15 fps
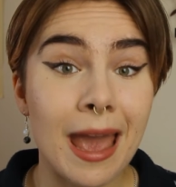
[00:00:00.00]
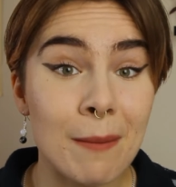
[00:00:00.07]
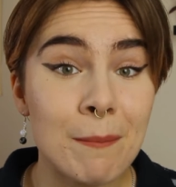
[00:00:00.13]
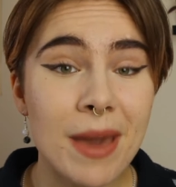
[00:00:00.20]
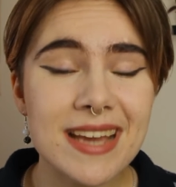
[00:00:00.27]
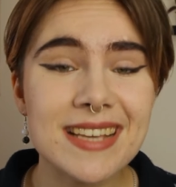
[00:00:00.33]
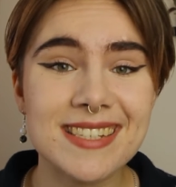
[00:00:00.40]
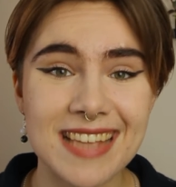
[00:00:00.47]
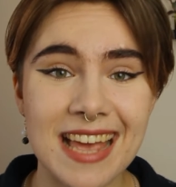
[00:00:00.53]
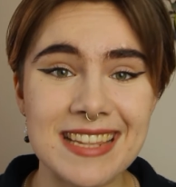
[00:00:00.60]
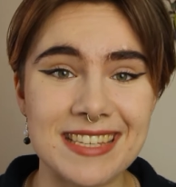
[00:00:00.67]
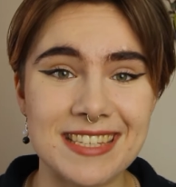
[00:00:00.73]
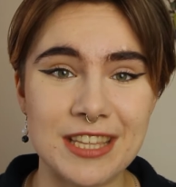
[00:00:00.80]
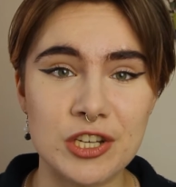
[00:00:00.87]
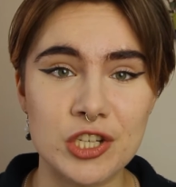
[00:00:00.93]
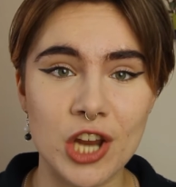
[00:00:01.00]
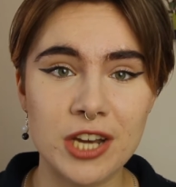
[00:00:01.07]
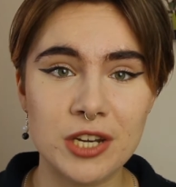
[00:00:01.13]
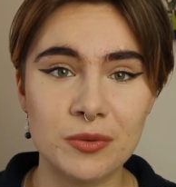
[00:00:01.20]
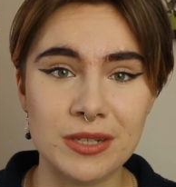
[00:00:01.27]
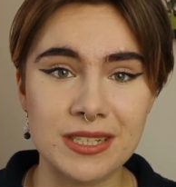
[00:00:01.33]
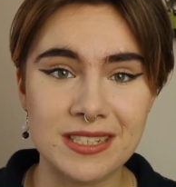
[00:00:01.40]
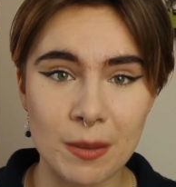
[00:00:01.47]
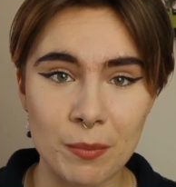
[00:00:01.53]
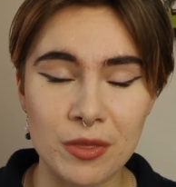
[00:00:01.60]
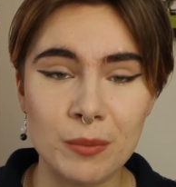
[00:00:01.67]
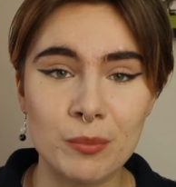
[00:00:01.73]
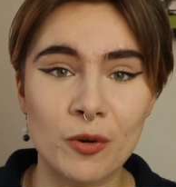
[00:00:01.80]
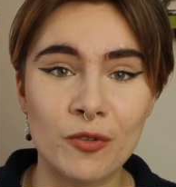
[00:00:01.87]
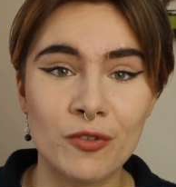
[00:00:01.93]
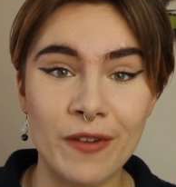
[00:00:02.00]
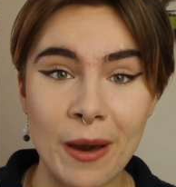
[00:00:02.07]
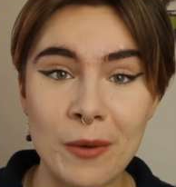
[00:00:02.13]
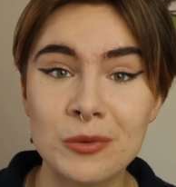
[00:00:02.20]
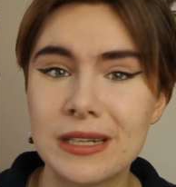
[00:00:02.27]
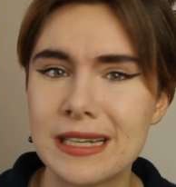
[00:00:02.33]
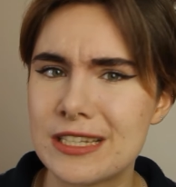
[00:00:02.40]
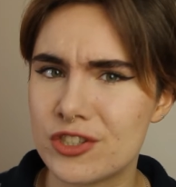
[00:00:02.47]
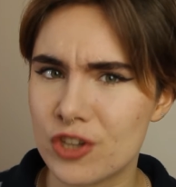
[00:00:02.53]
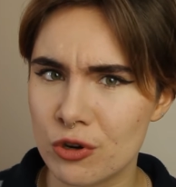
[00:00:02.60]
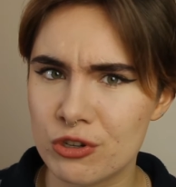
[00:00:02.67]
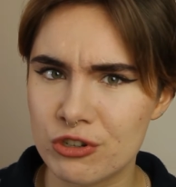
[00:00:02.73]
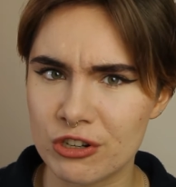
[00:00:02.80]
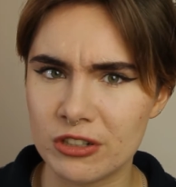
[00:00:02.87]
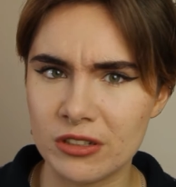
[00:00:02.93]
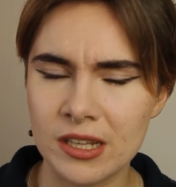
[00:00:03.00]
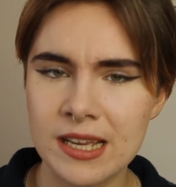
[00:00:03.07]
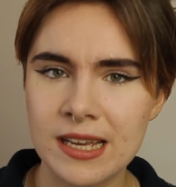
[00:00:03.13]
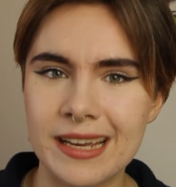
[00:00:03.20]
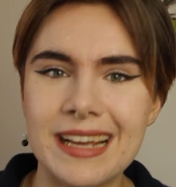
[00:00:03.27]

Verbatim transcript: it makes sense that gender is something profoundly social.